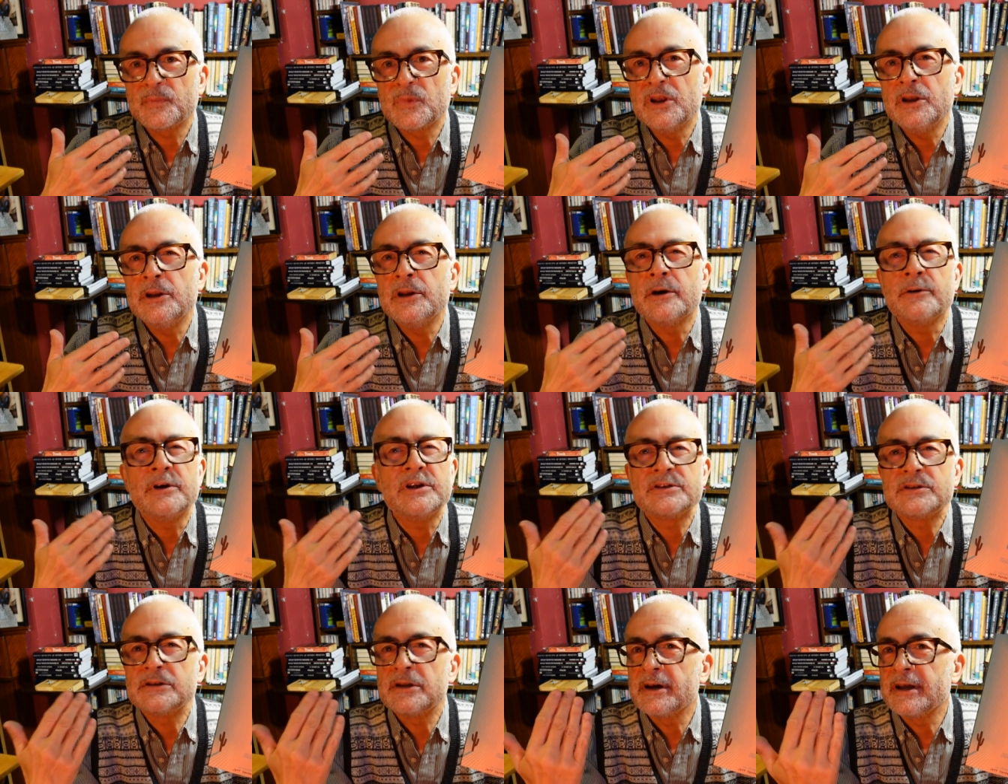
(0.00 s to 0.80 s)
you know,
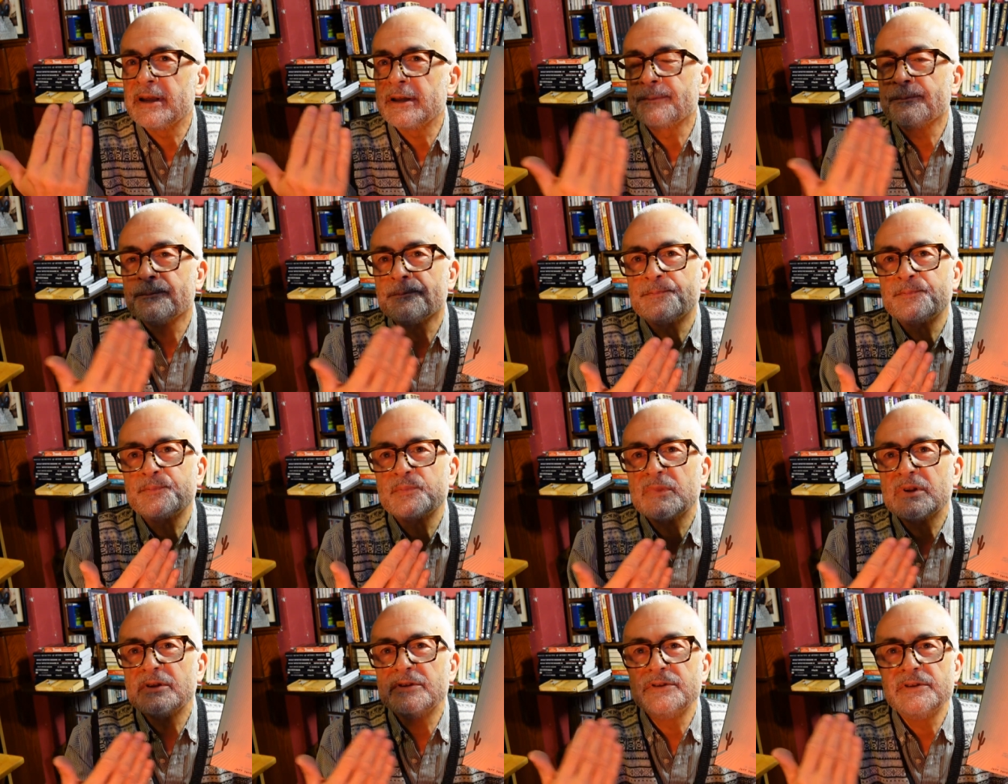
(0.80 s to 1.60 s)
it's like
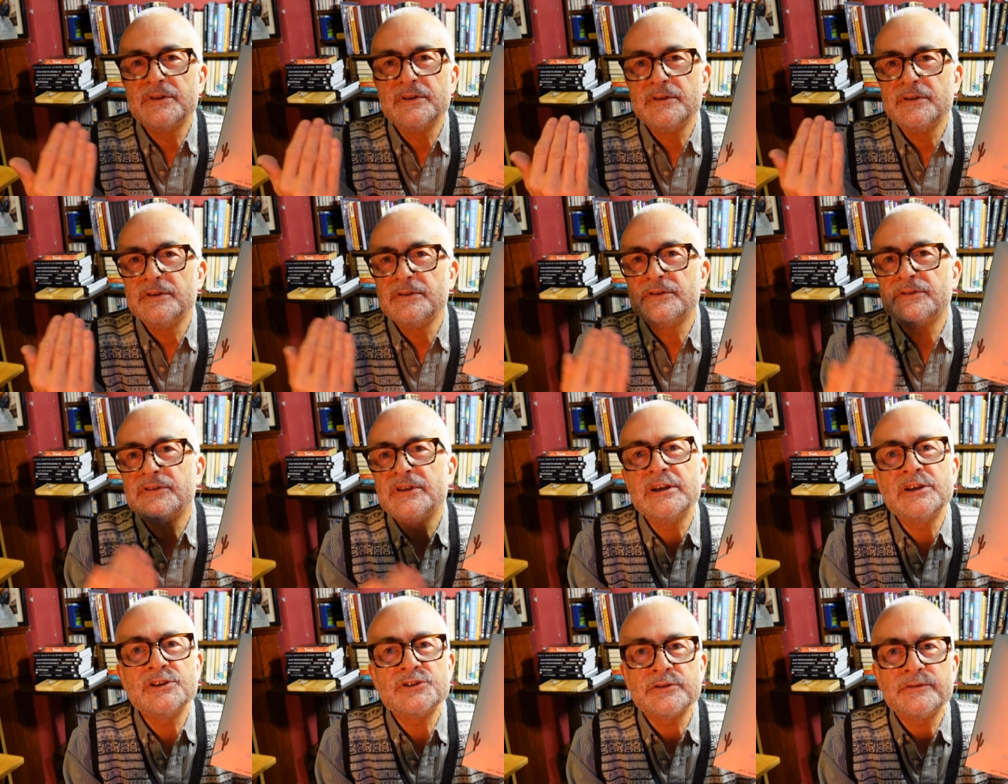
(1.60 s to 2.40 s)

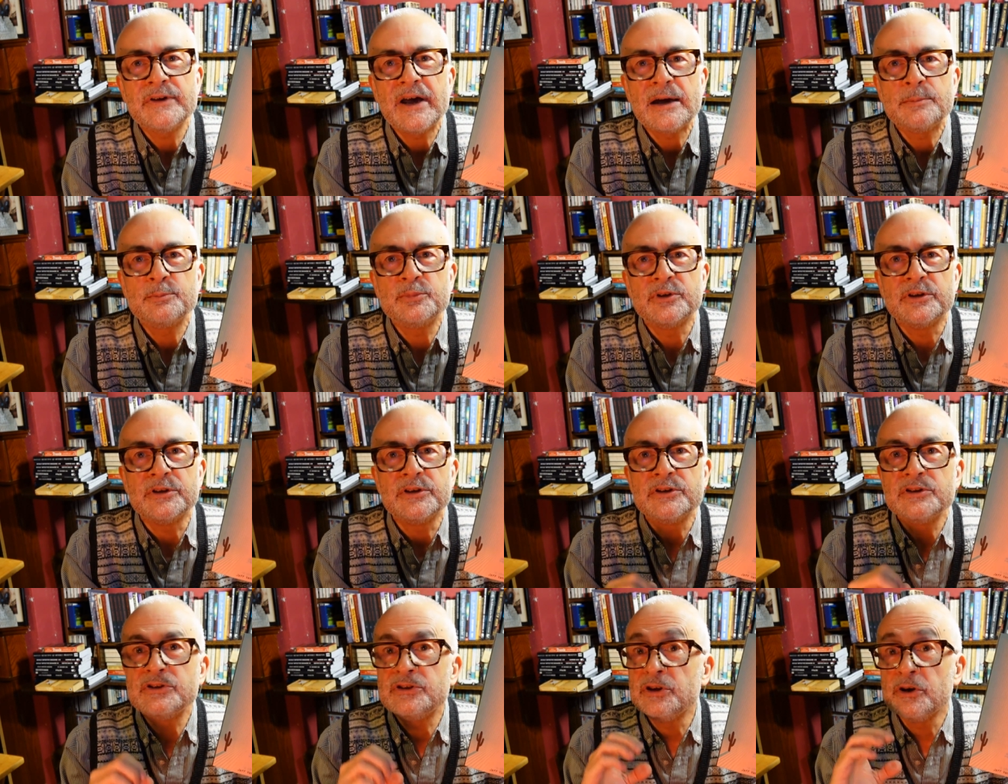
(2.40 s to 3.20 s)
things have
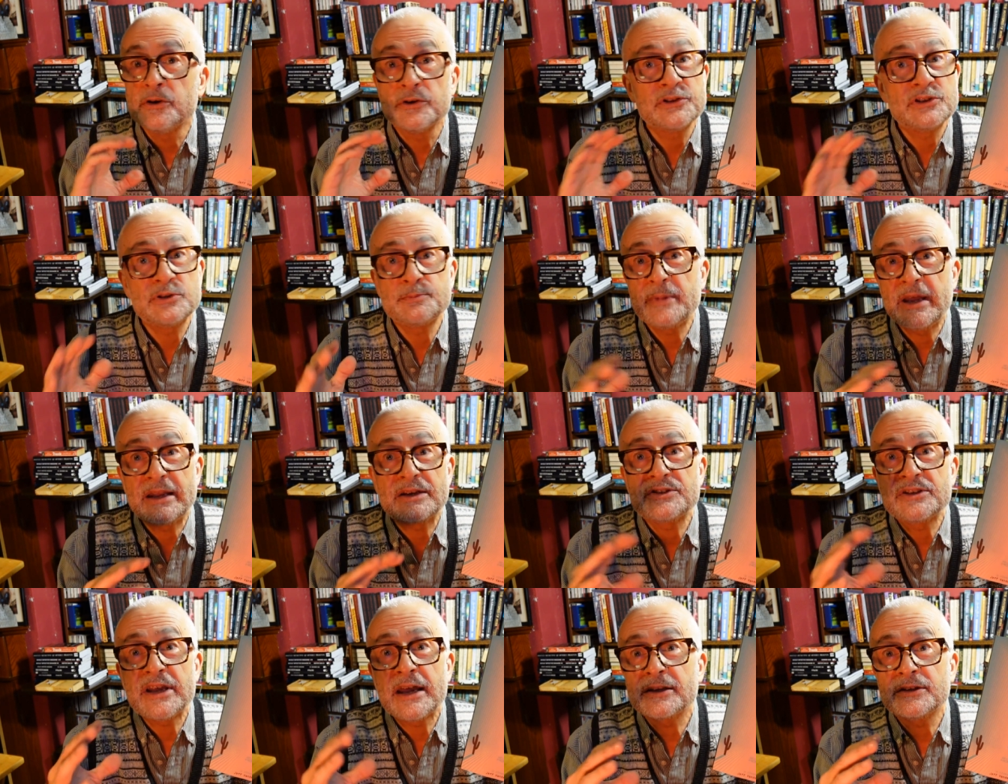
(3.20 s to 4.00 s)
happened, not as
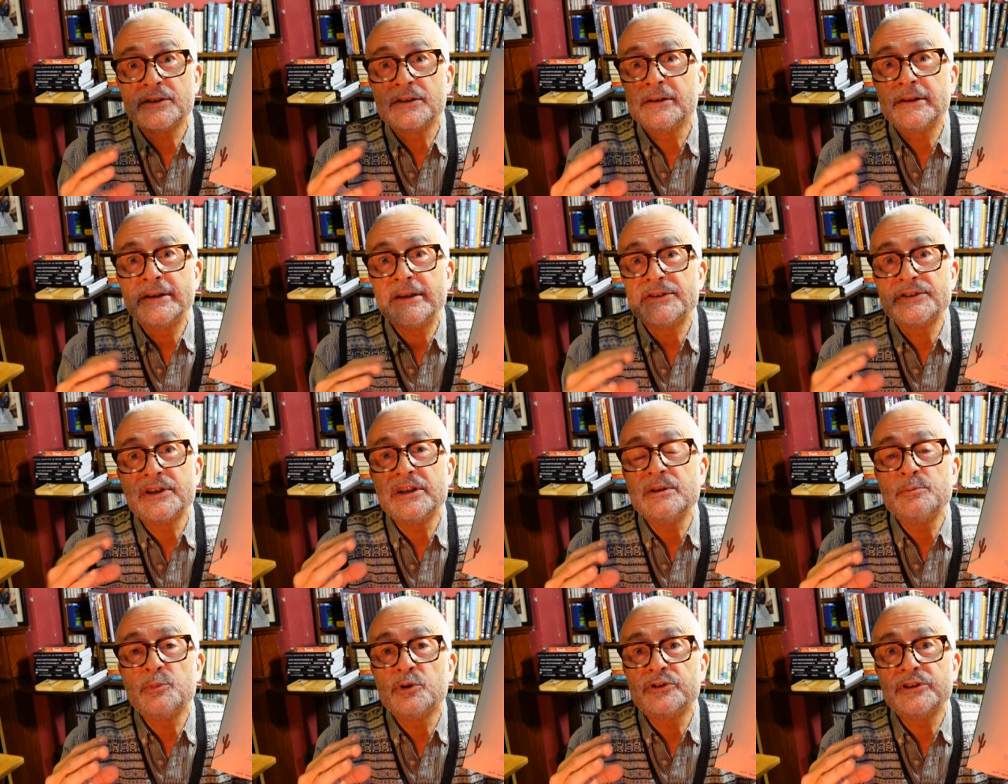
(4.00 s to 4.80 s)
spectacularly as
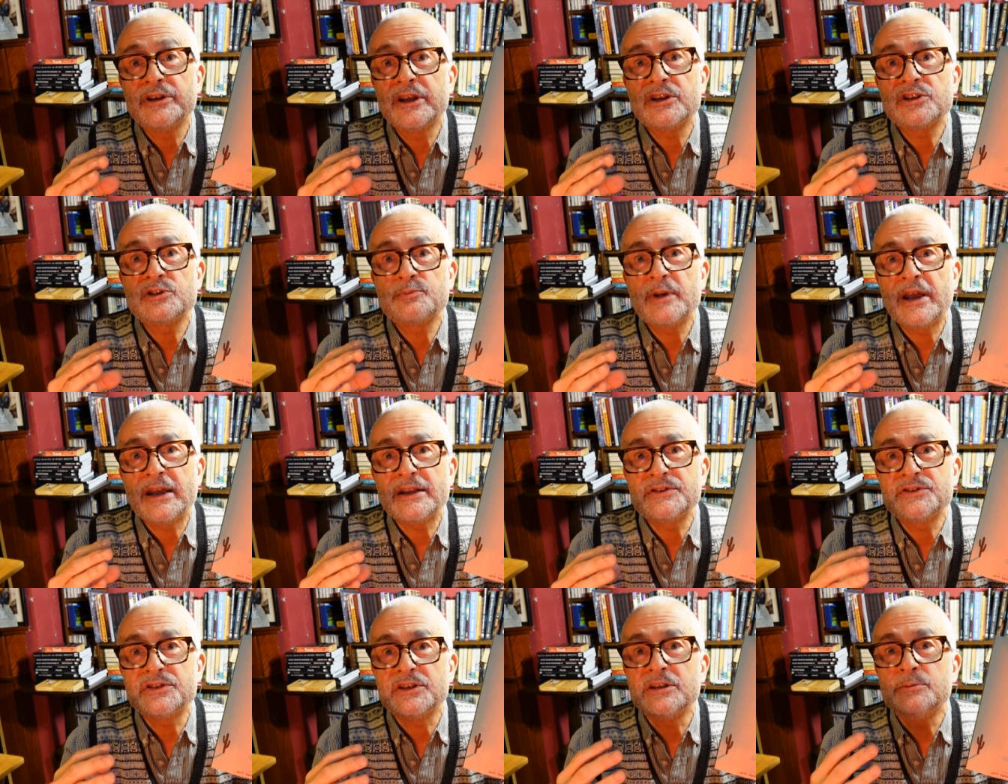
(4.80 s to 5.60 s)
anybody
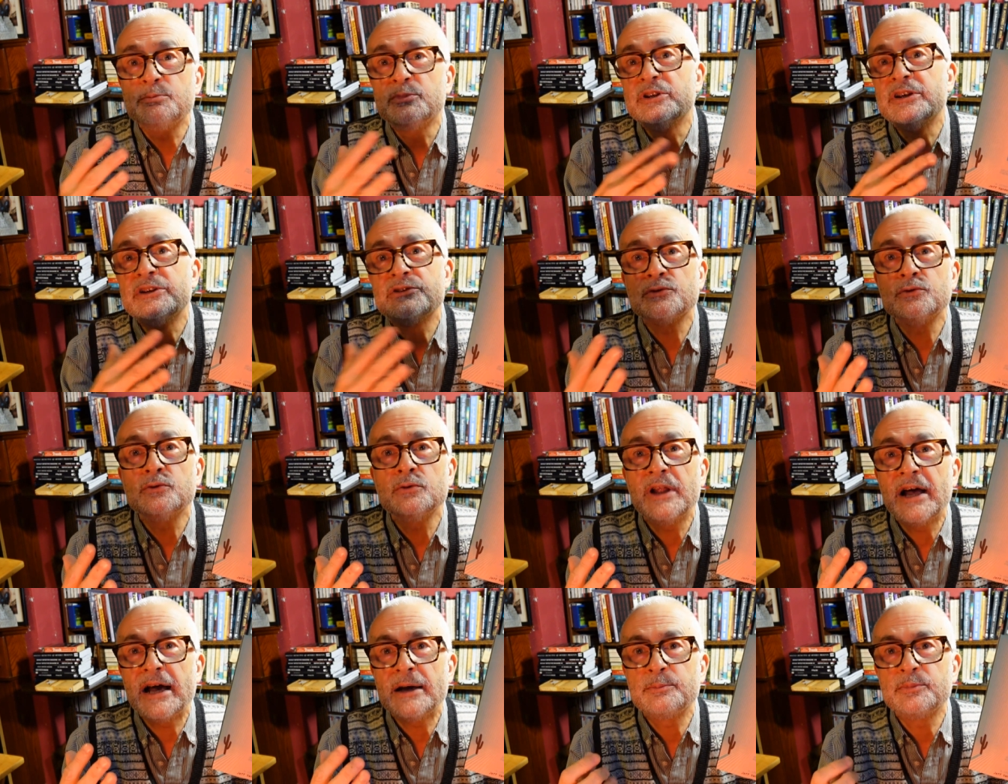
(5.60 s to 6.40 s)
expected, but it's
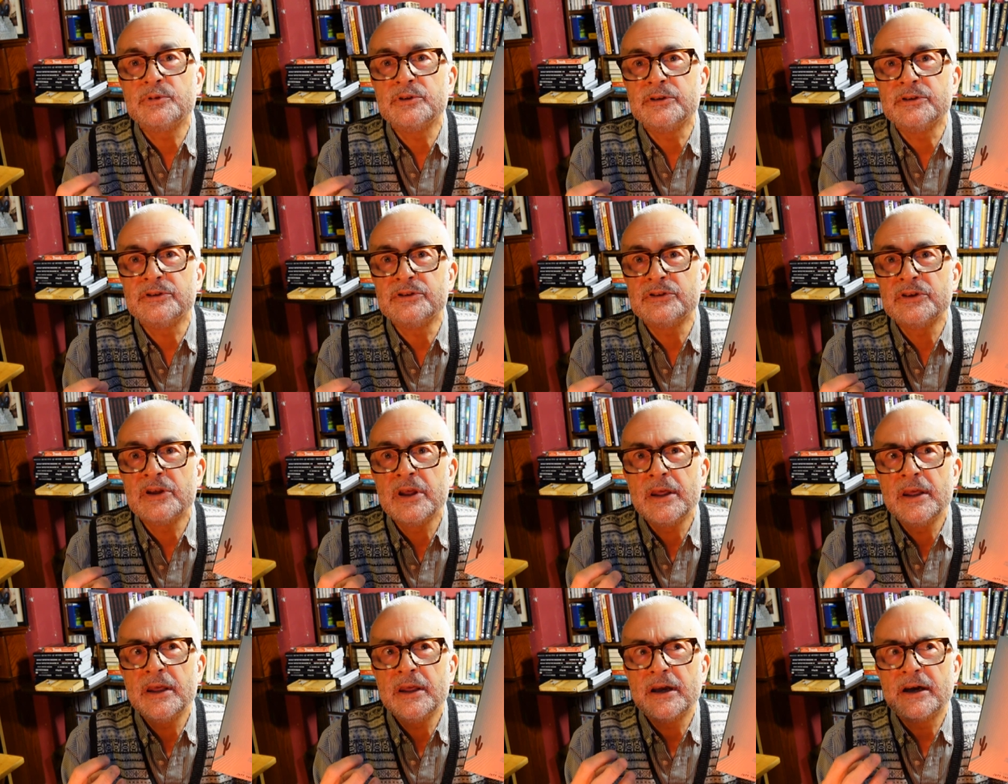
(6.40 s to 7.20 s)
all happened
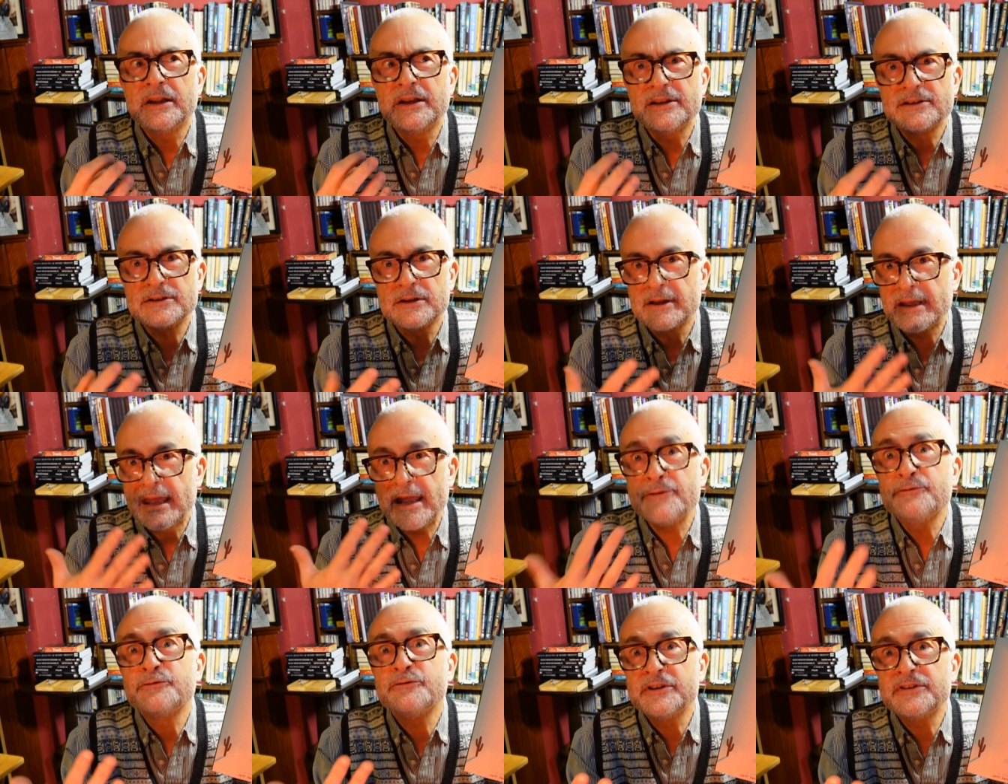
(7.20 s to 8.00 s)
and it's like
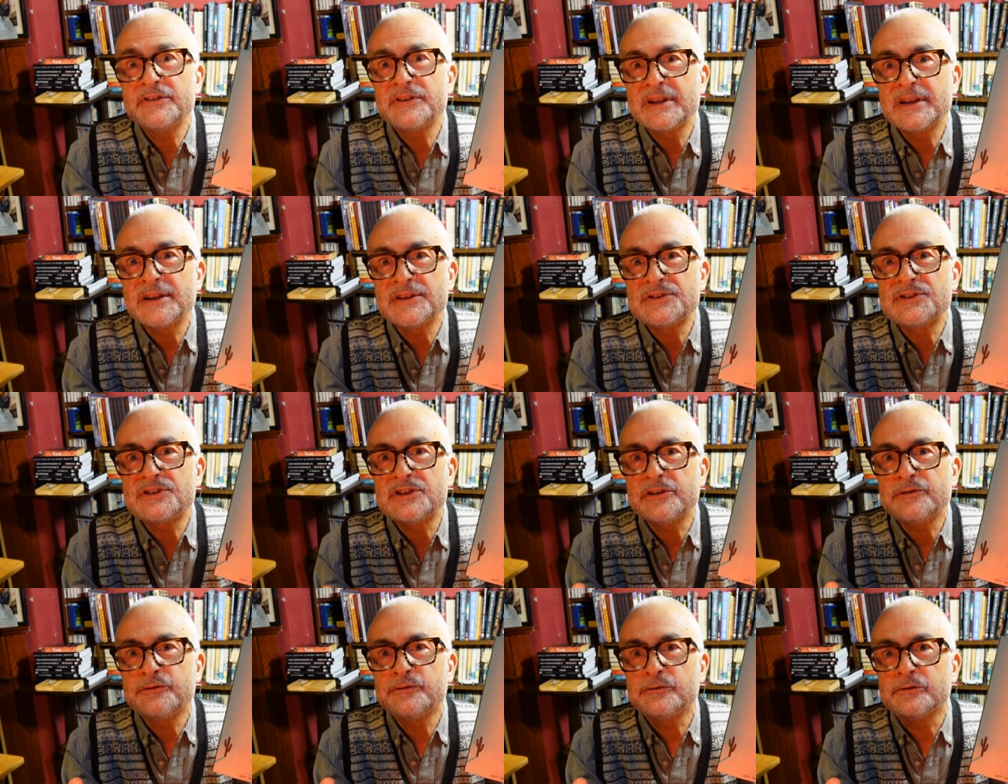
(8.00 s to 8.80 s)
everything's
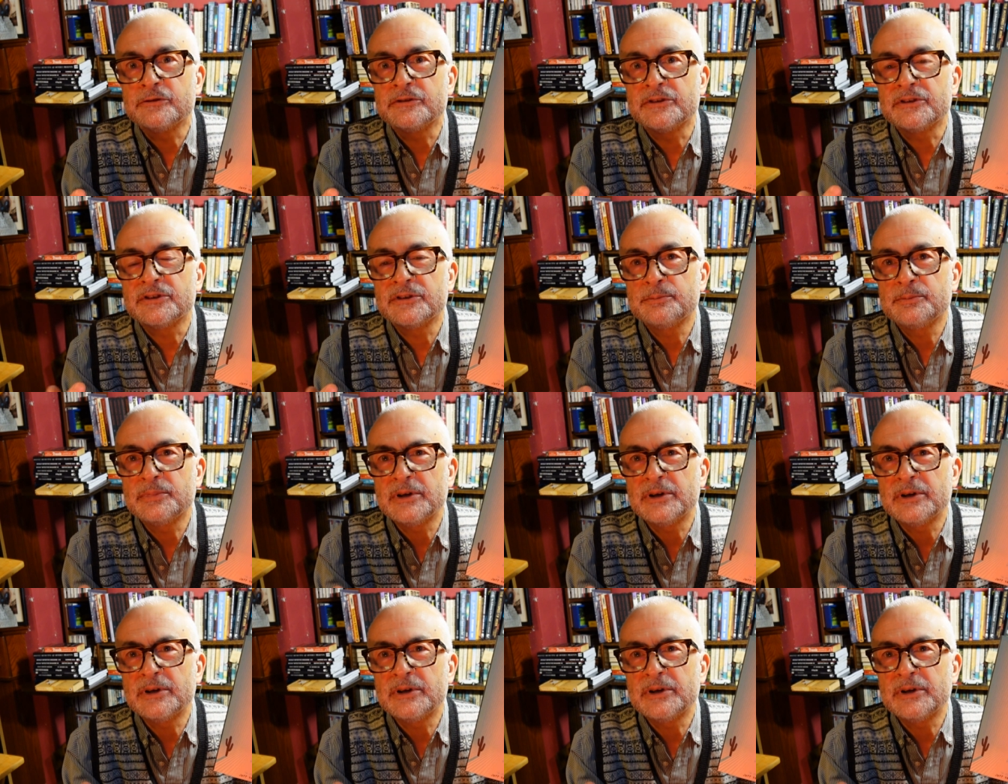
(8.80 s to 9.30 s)
different.